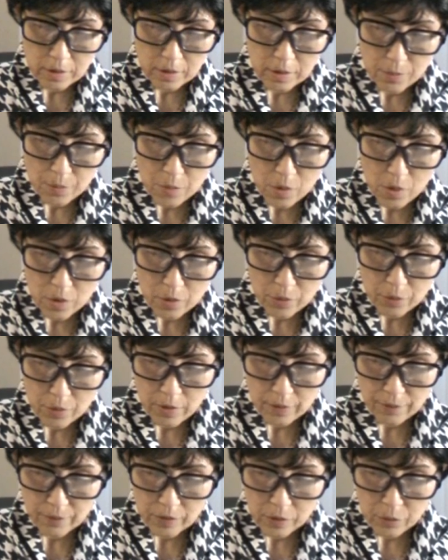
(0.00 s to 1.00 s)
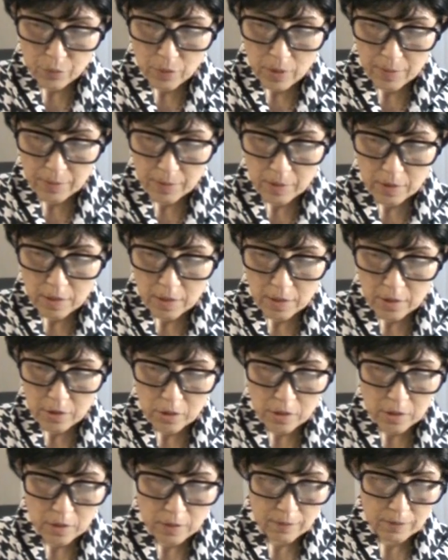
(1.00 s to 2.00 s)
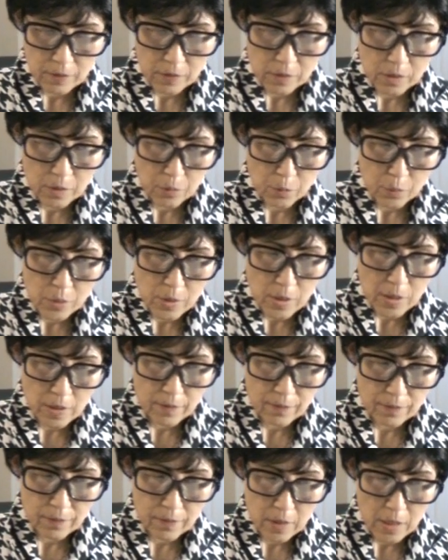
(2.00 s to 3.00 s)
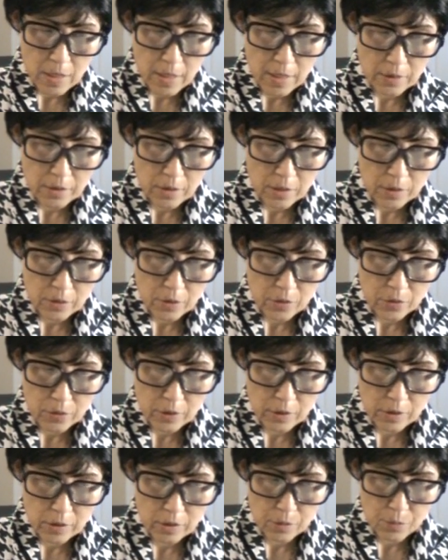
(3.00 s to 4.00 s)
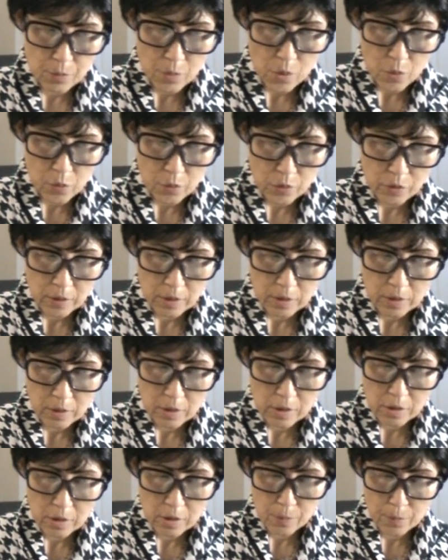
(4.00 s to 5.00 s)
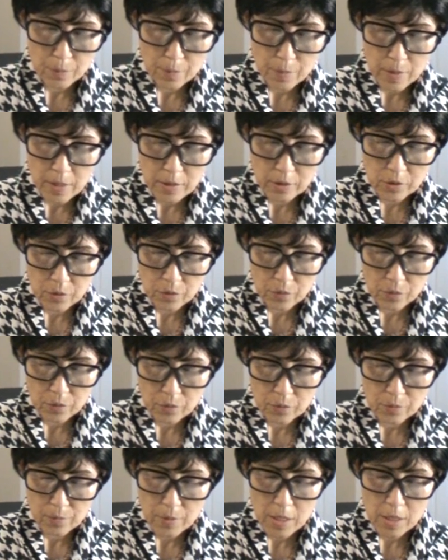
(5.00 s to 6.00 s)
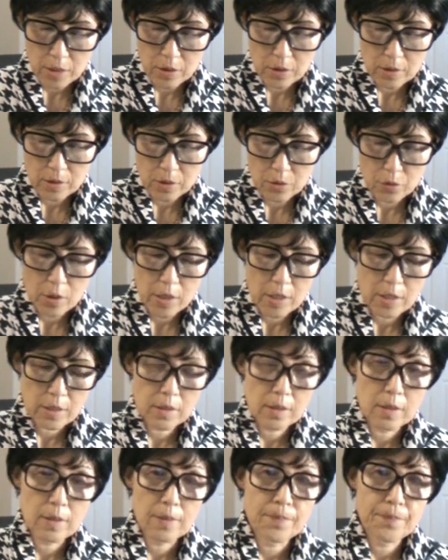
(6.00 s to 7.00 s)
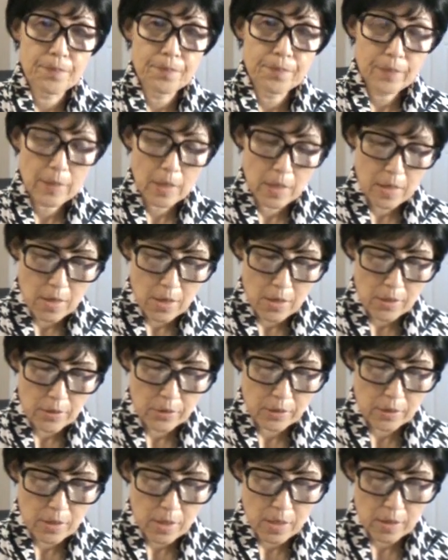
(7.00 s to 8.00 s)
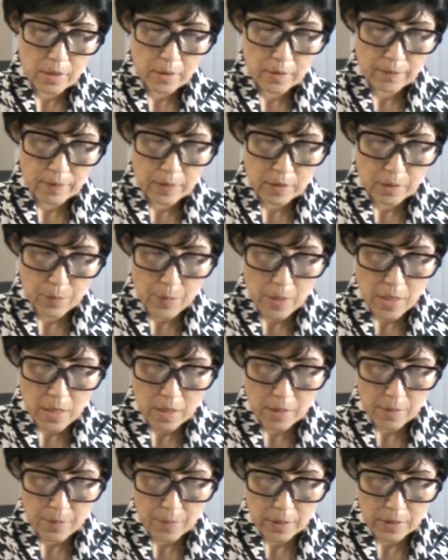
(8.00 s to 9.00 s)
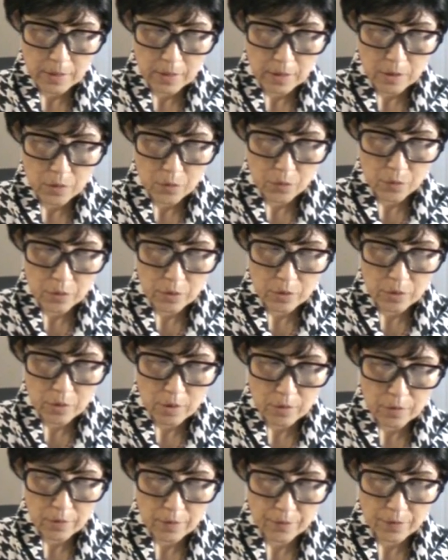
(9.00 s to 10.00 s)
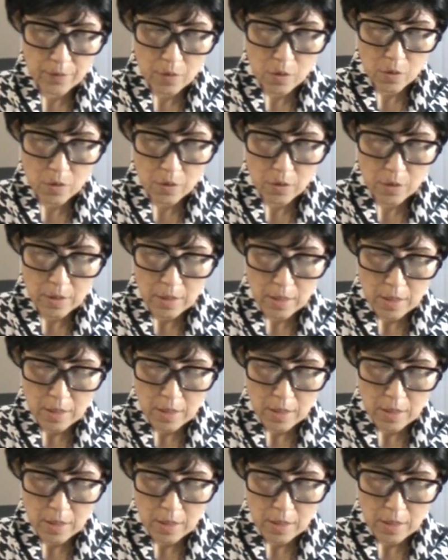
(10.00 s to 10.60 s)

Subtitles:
the more grief swept the Argives. Brave Antilochus most, his battle passion rising. Stunned with pain, but he would not fall.